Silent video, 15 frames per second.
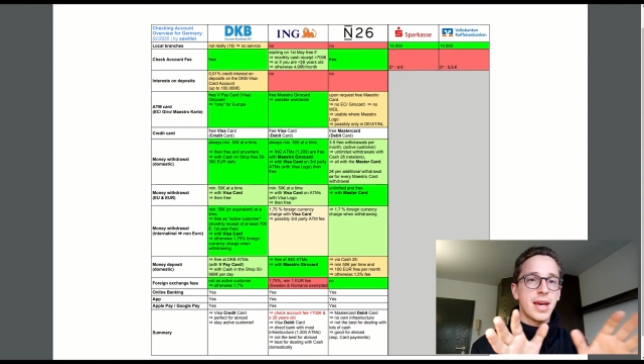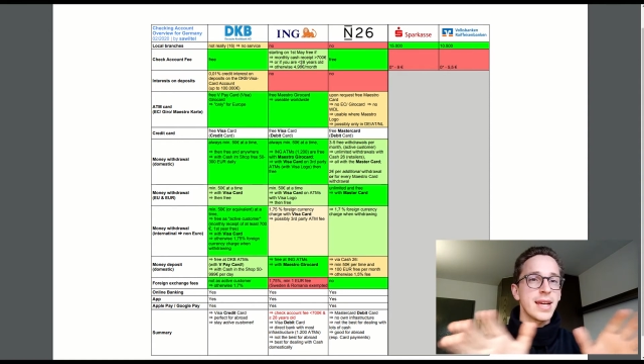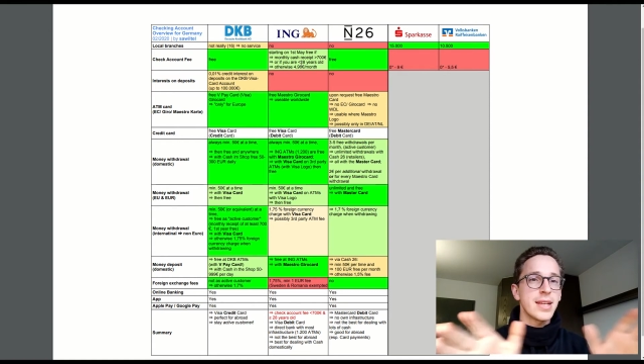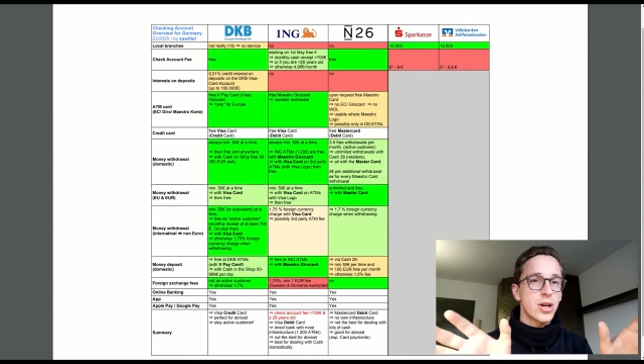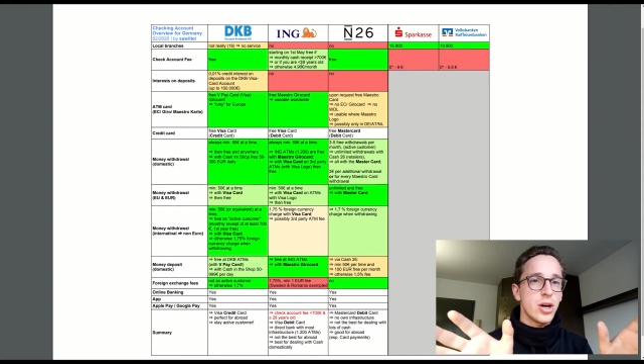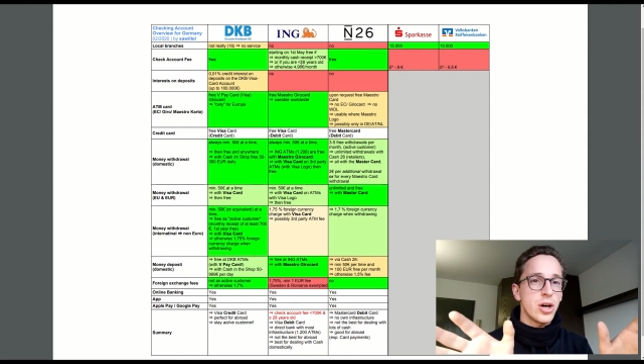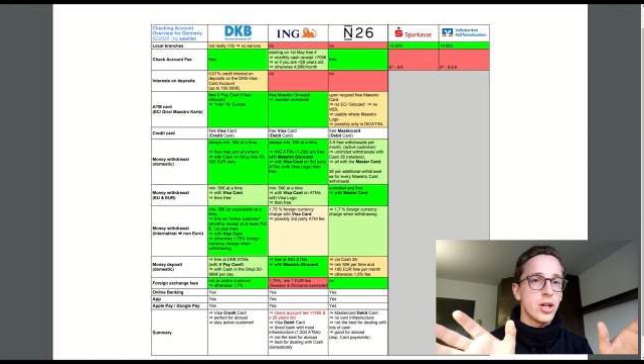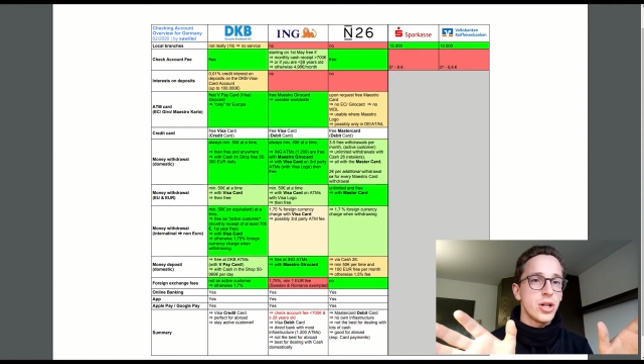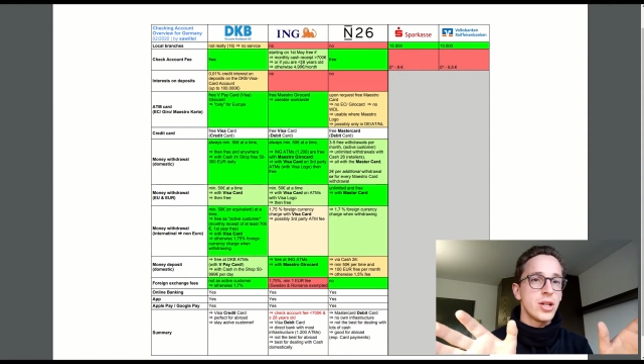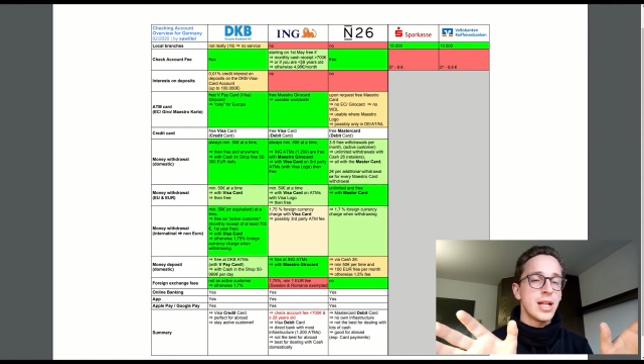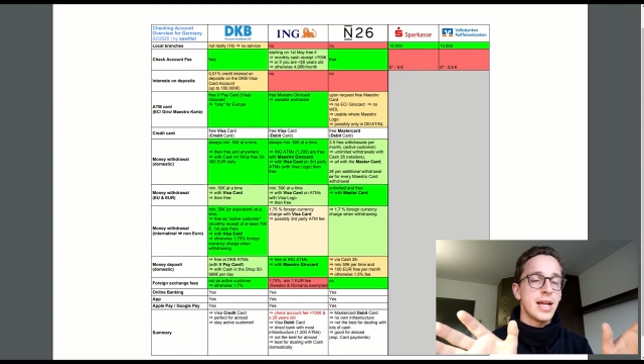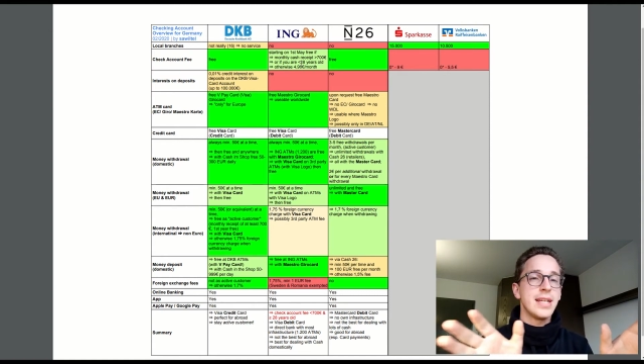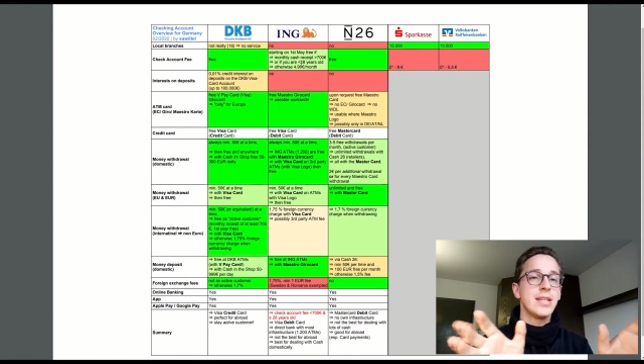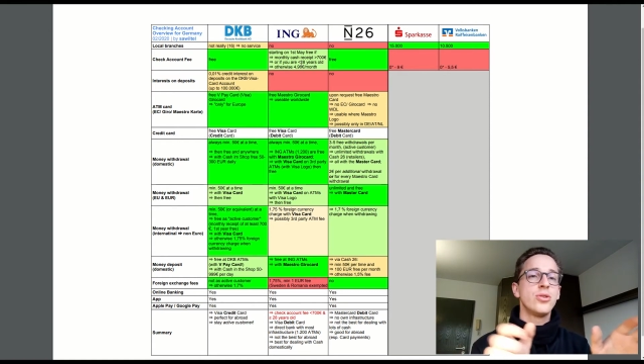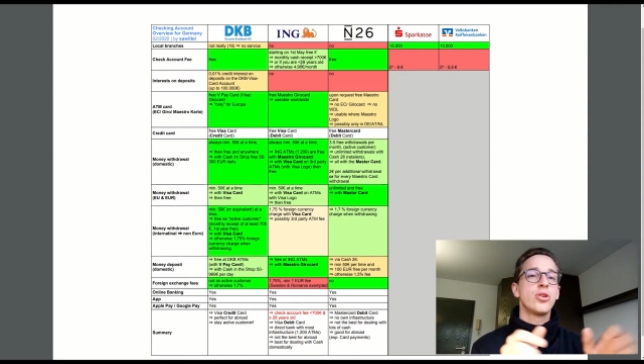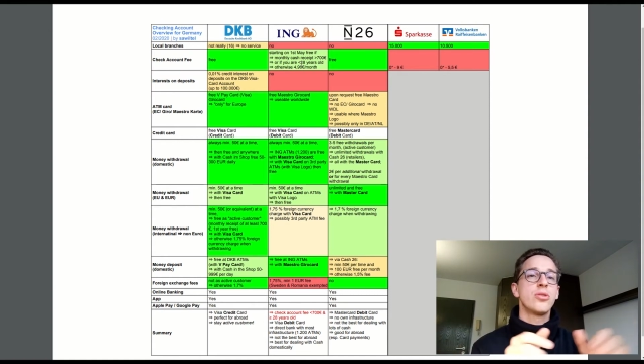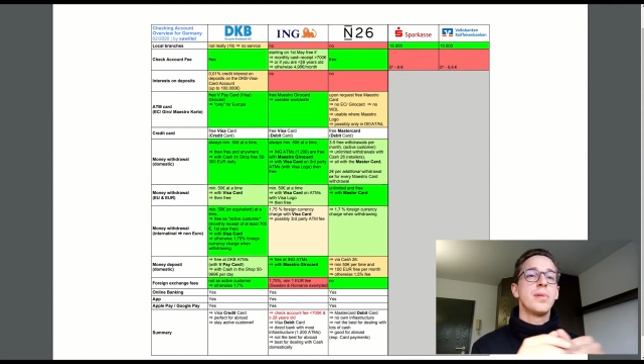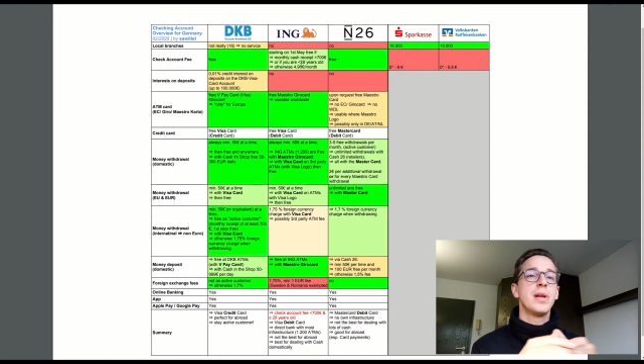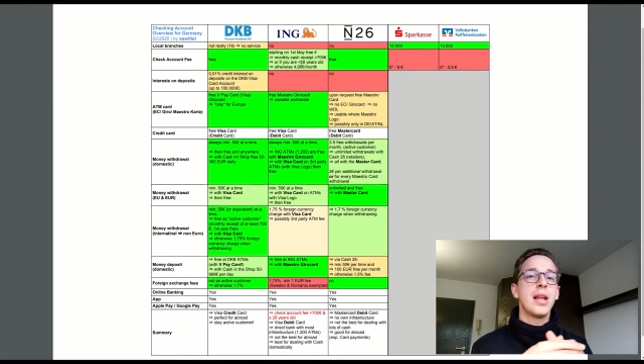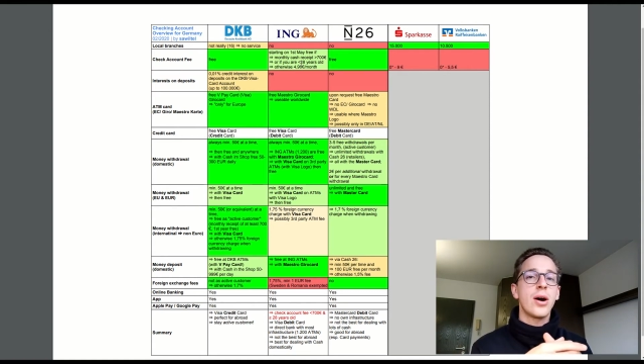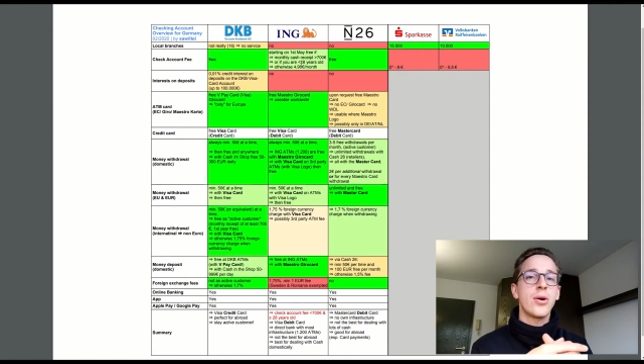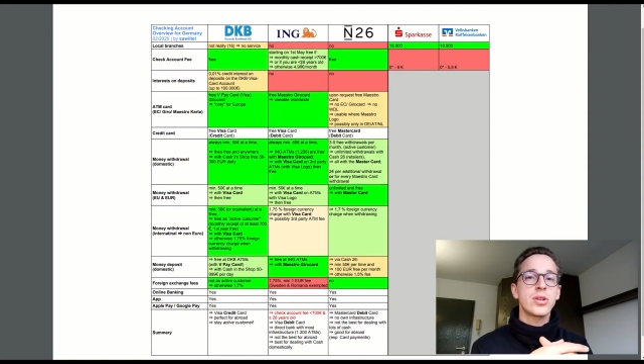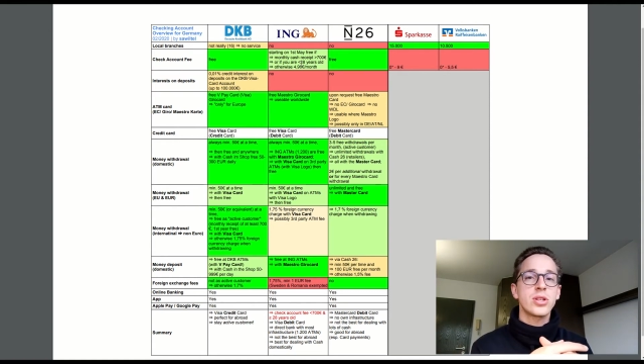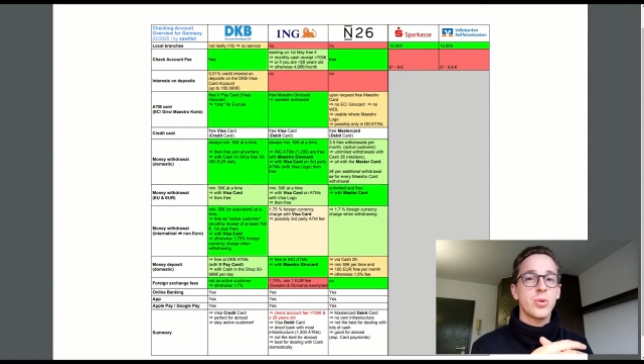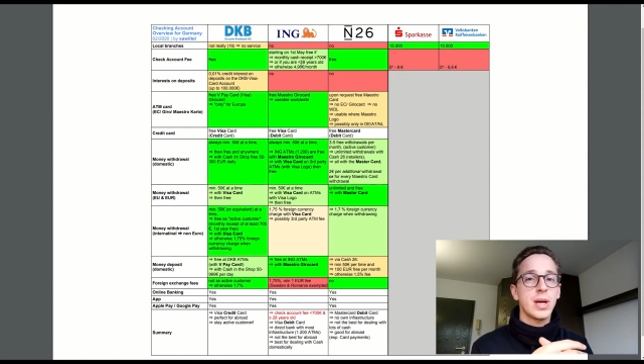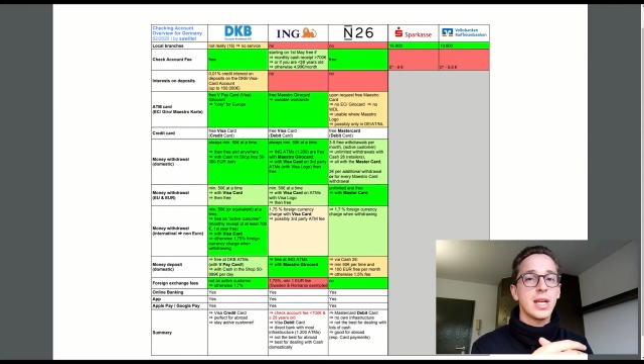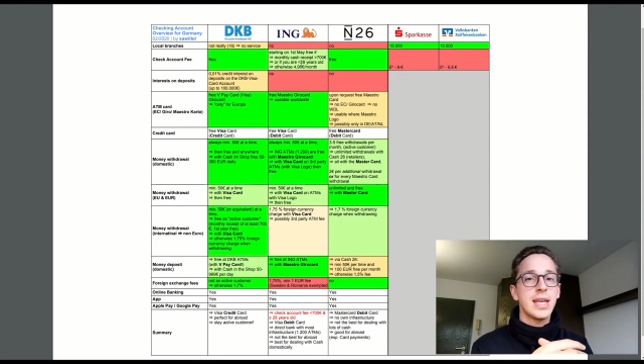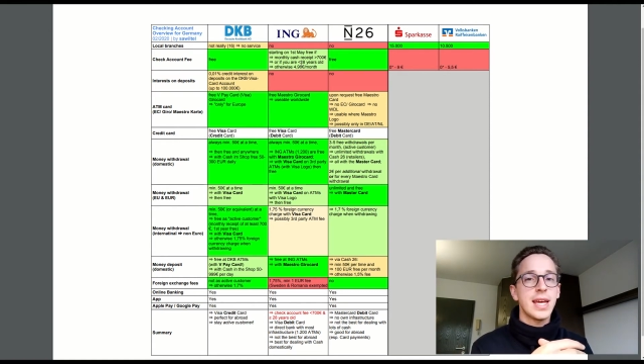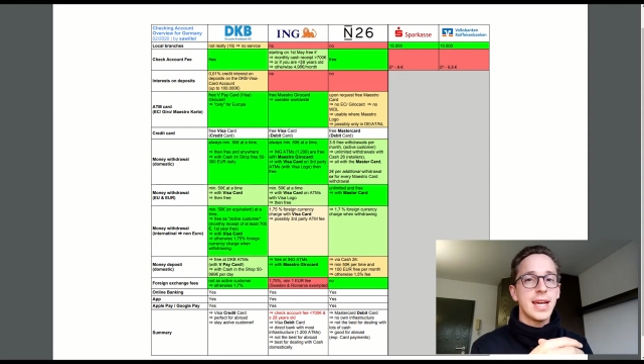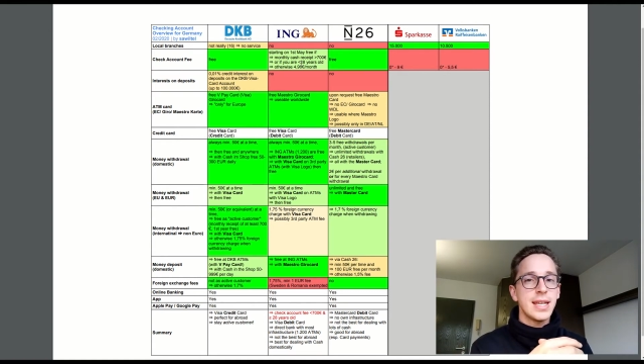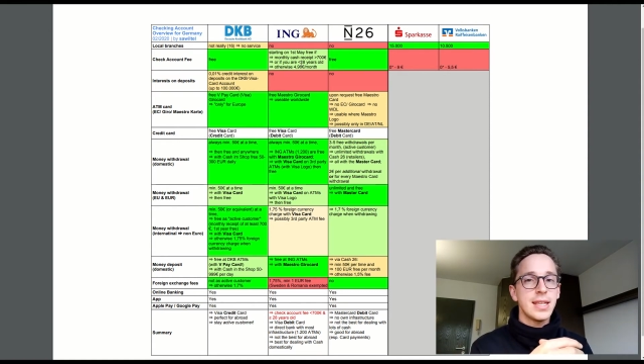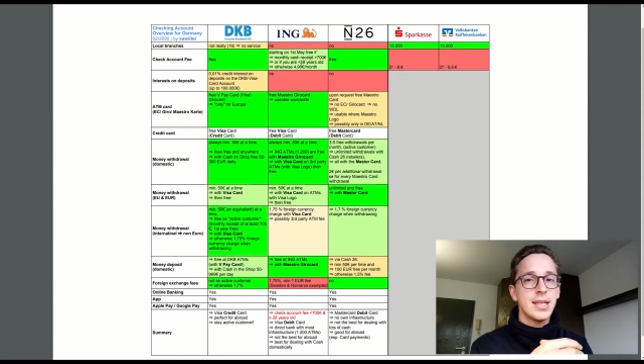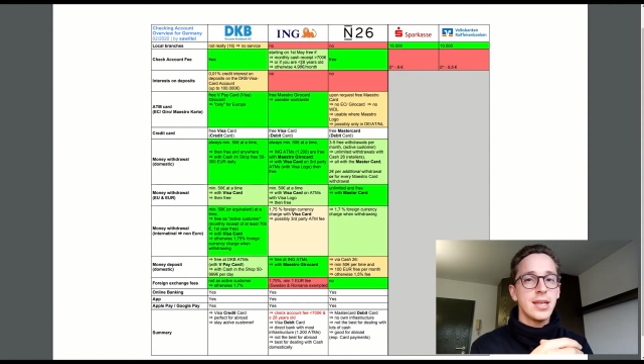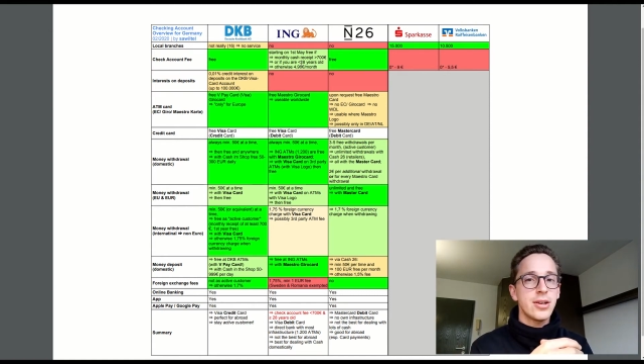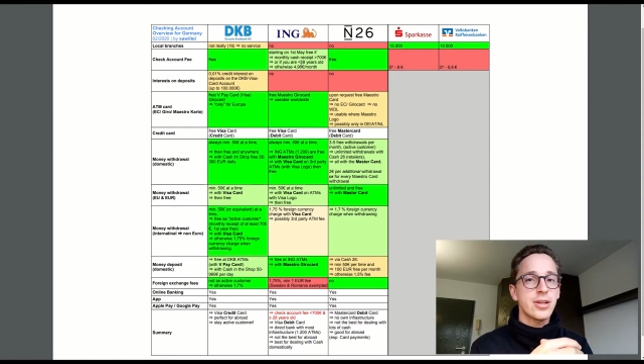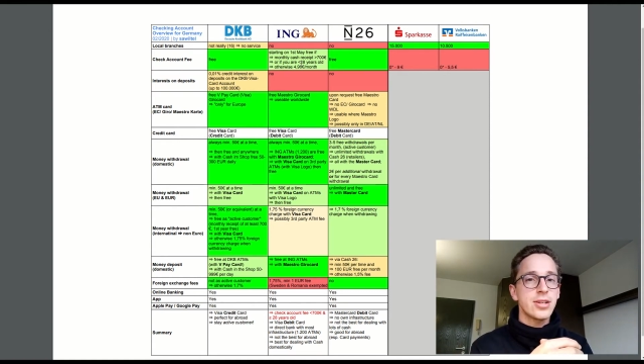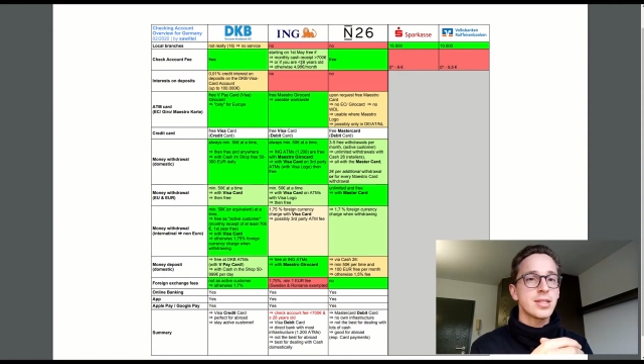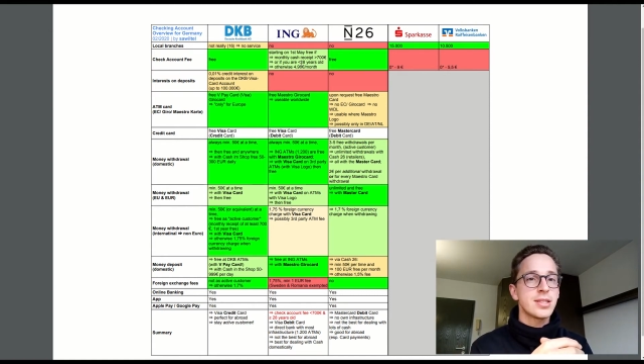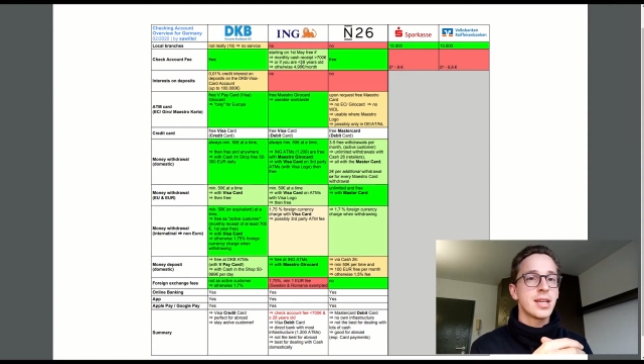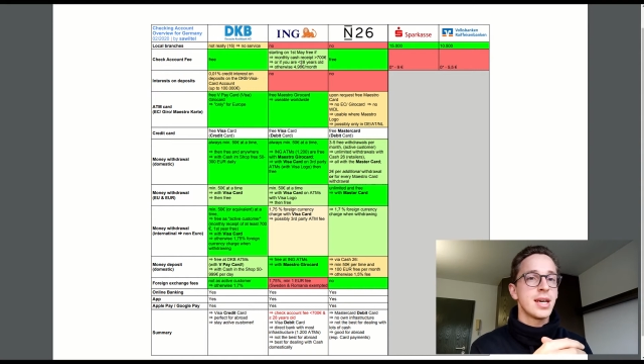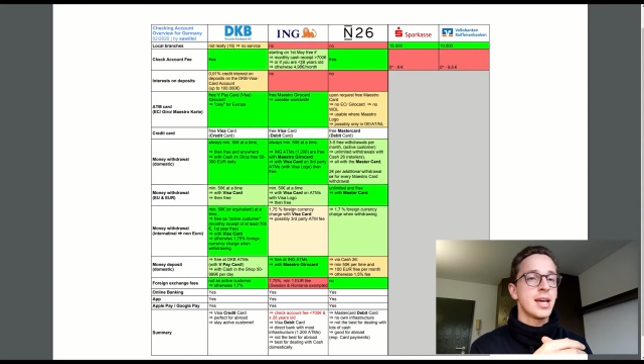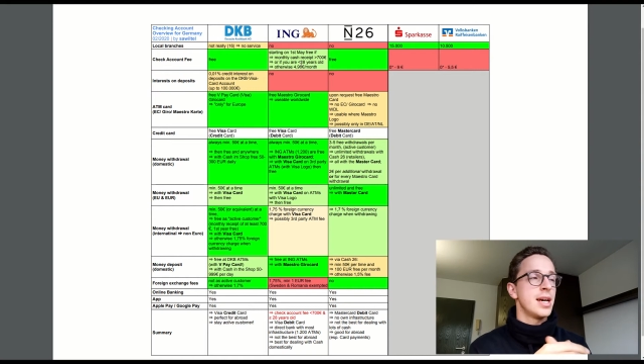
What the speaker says: at all and you're below 28 years,